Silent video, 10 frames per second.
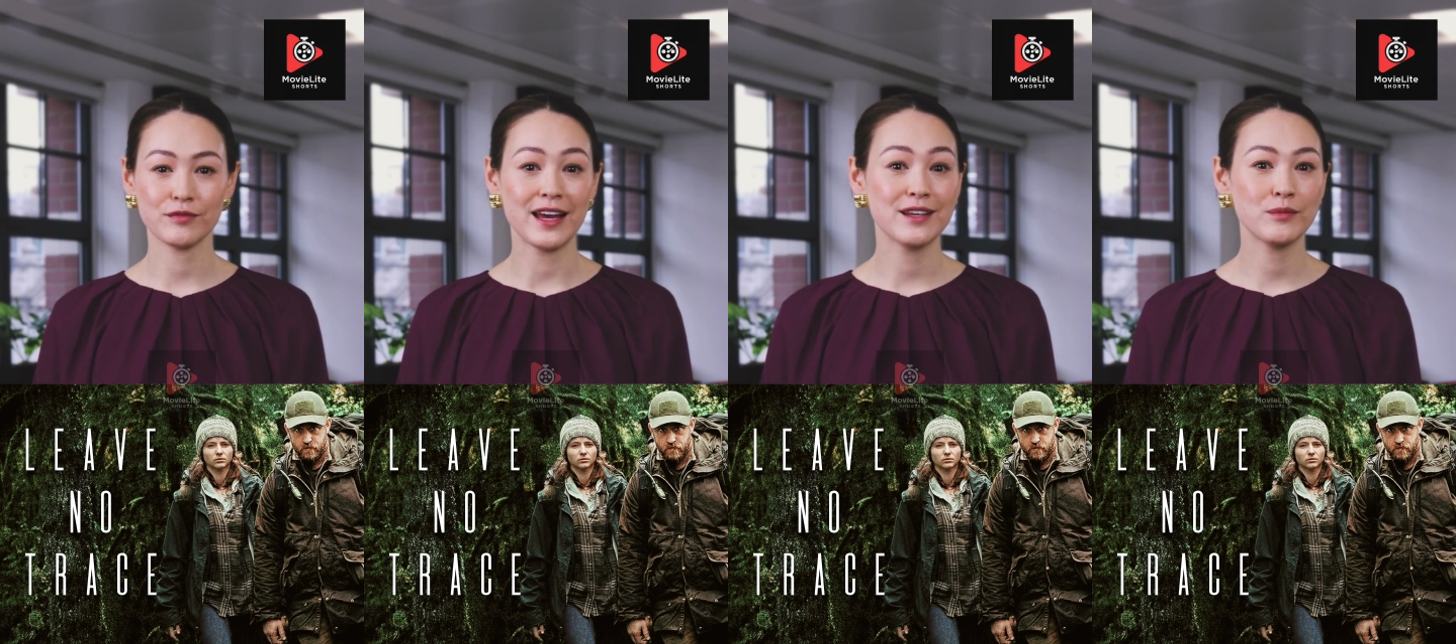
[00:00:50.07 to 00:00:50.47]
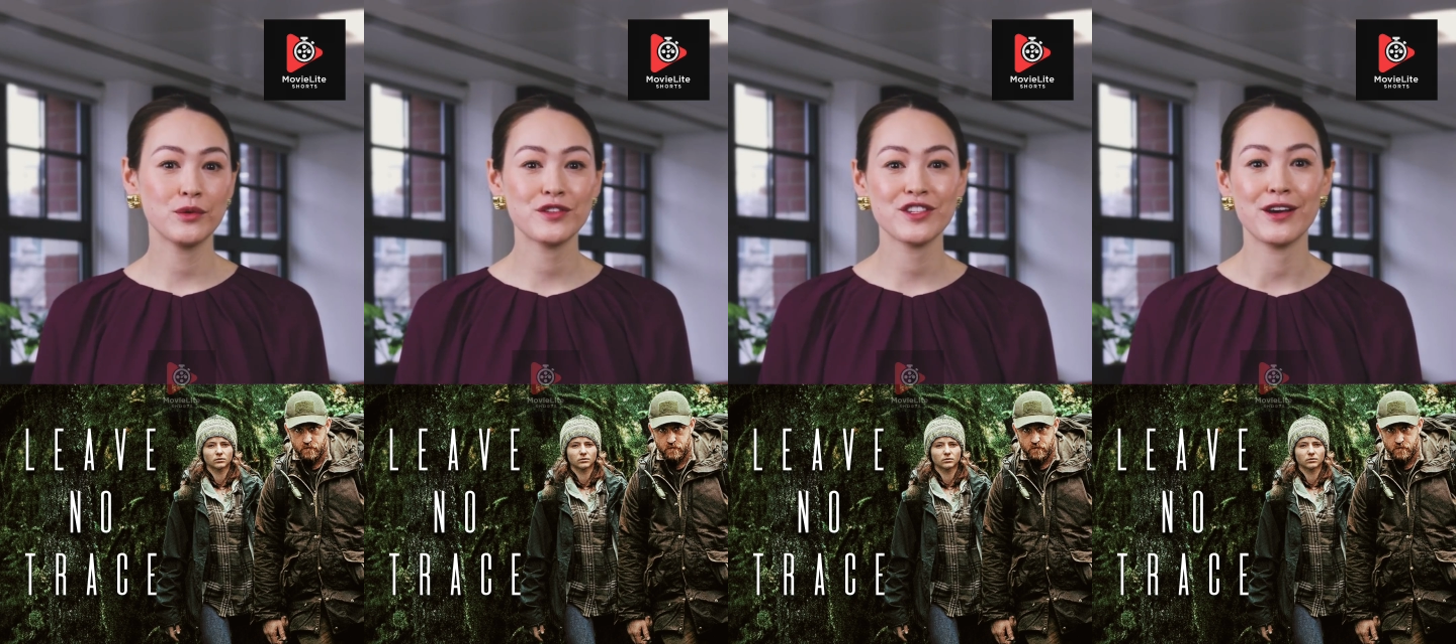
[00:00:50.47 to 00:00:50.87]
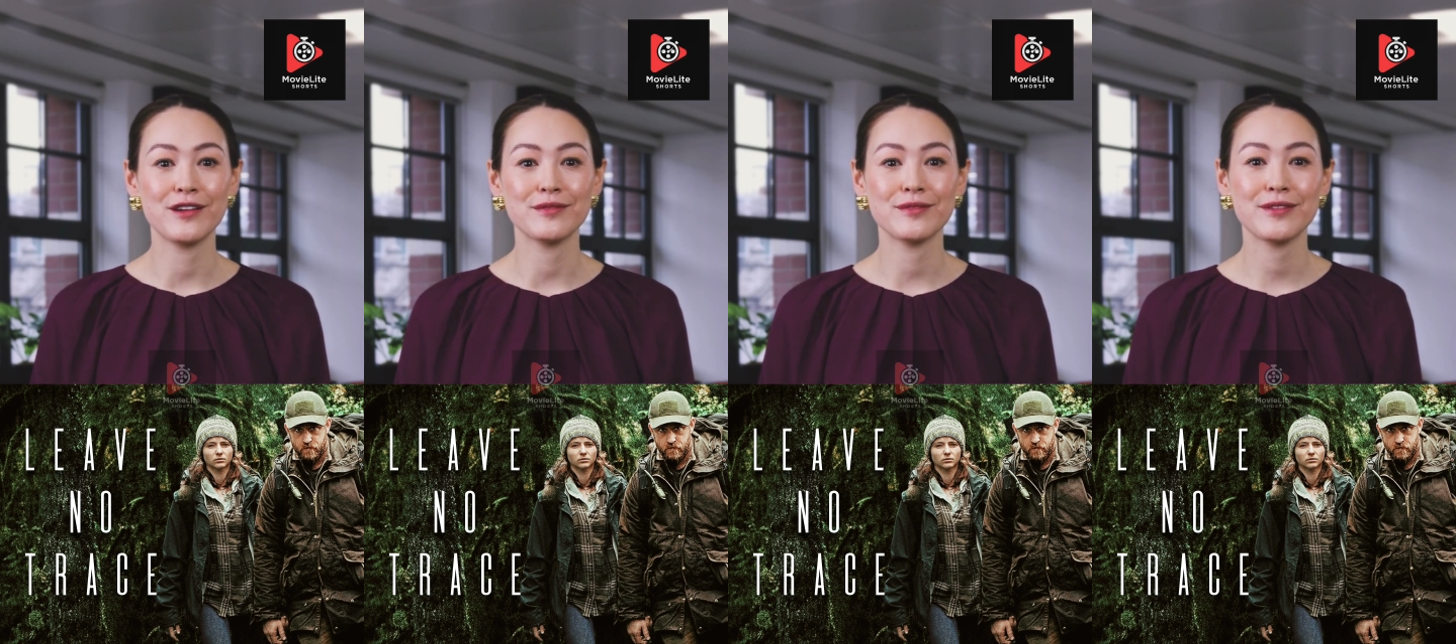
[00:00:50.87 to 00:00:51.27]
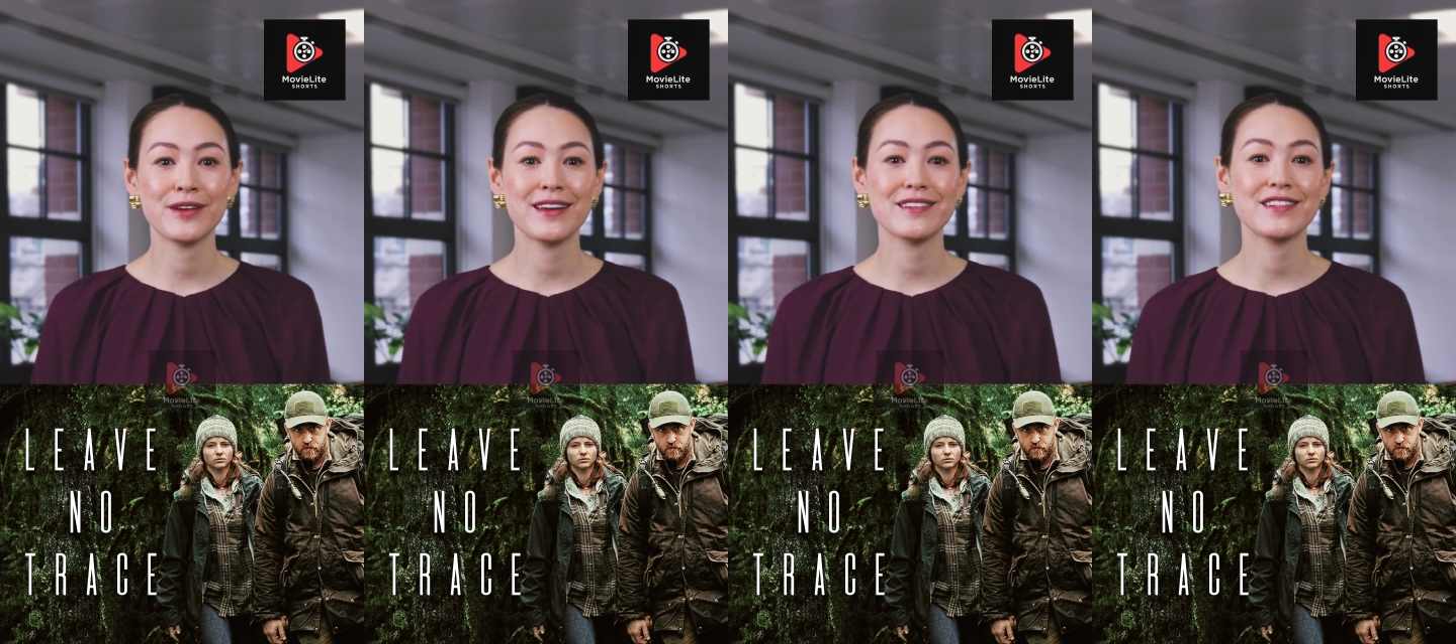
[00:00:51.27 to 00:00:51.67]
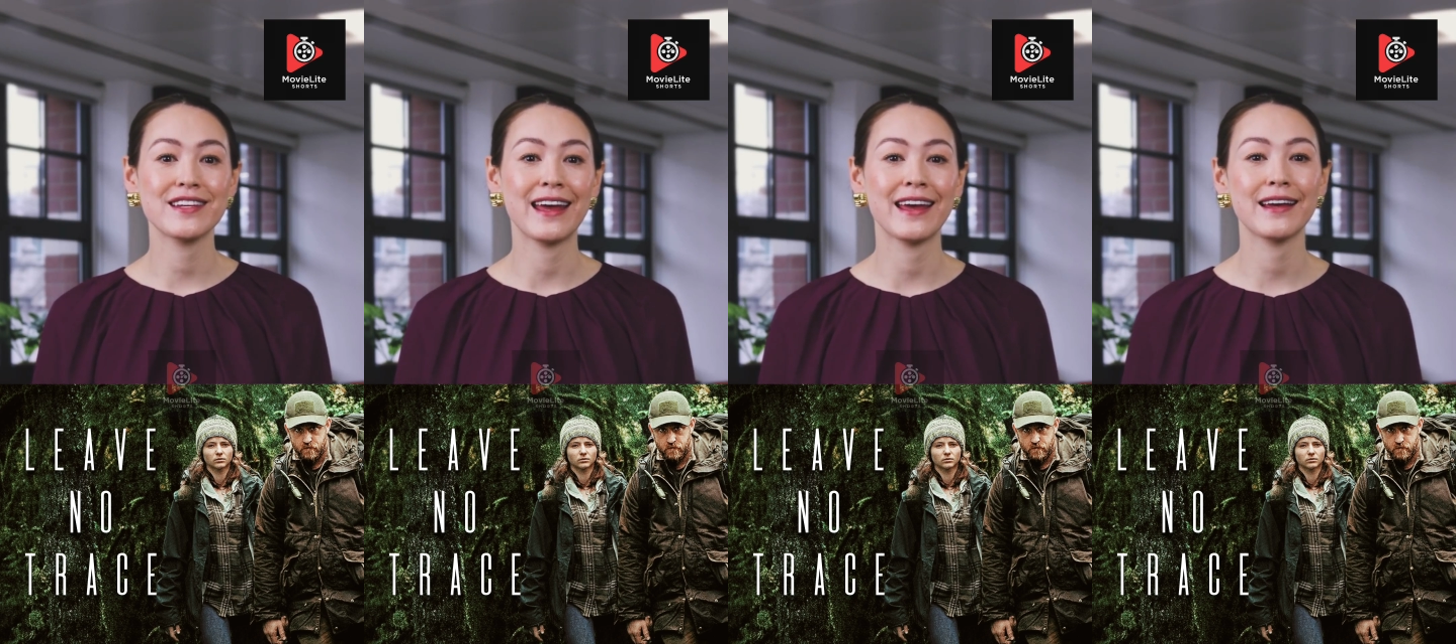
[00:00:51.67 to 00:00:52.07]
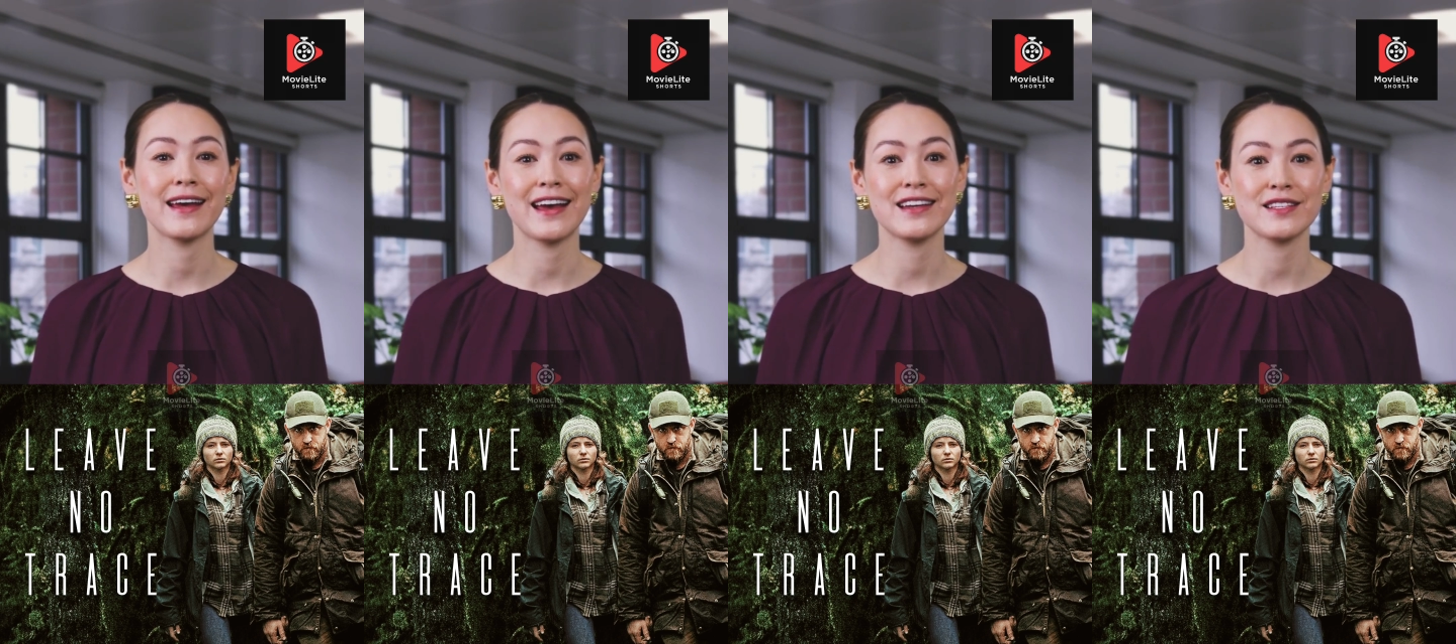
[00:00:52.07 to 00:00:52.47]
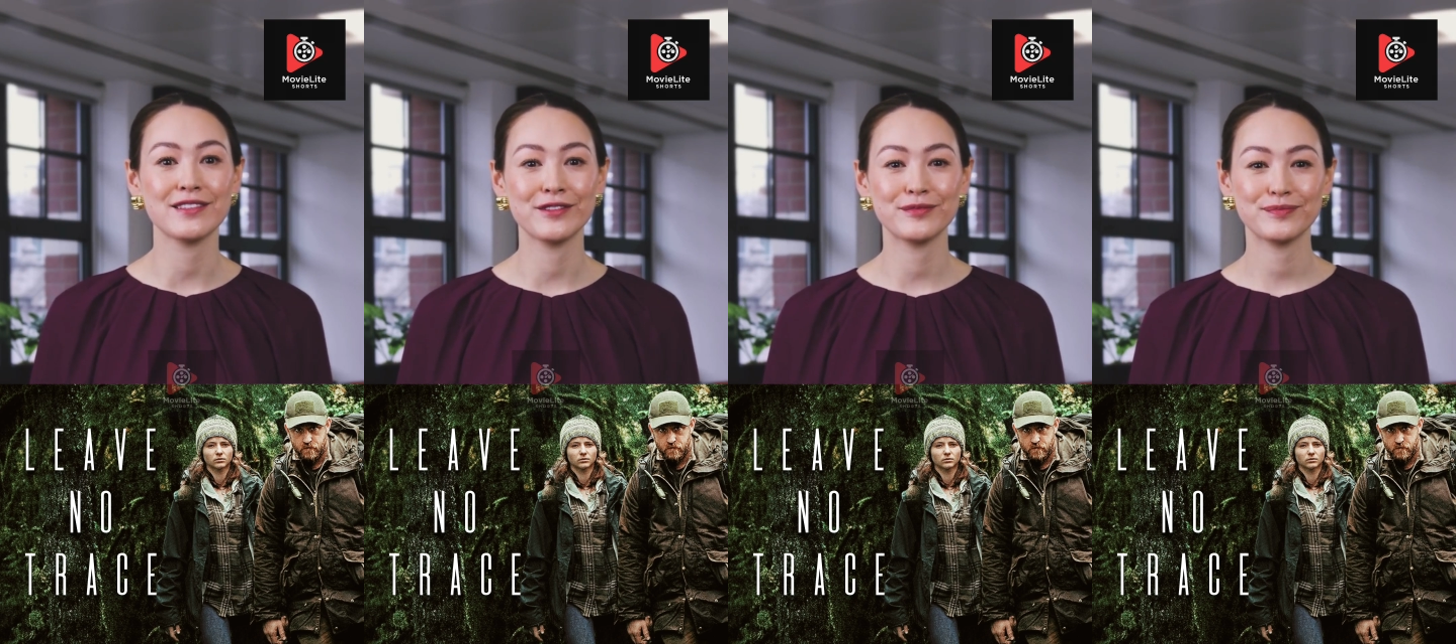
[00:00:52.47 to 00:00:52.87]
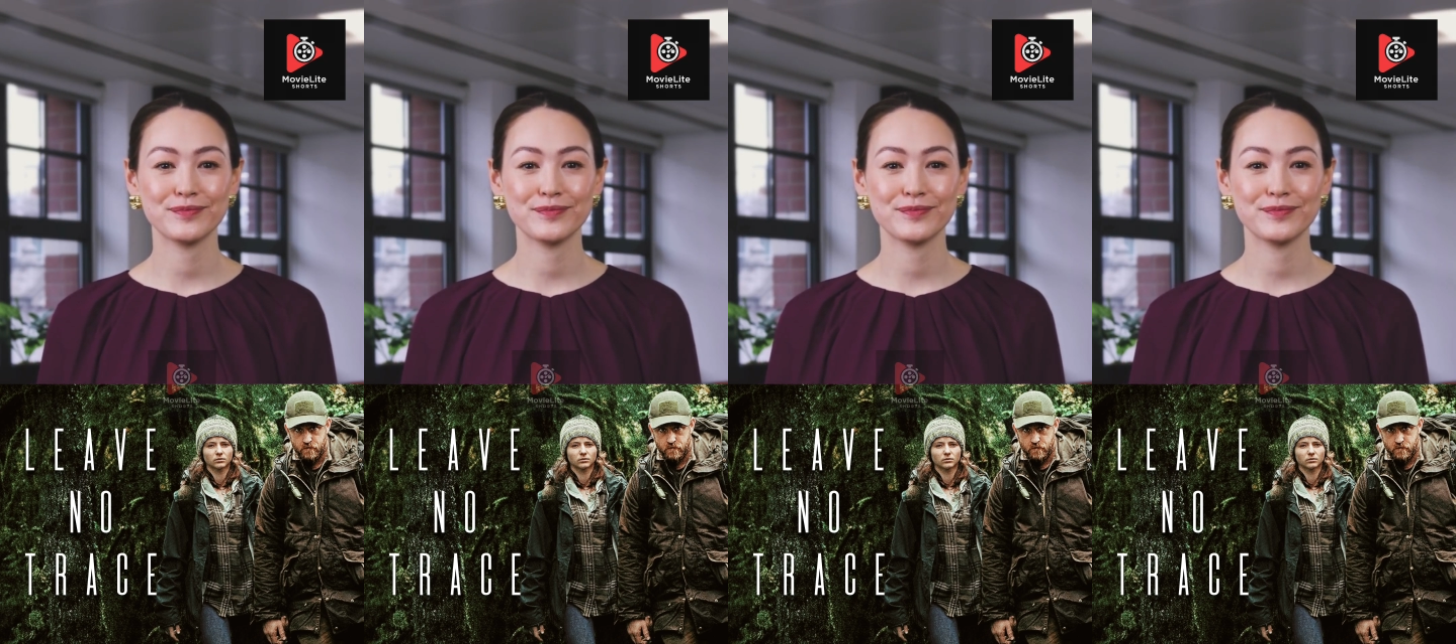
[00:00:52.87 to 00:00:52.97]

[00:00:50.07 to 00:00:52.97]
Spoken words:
rainwater, and staying hidden.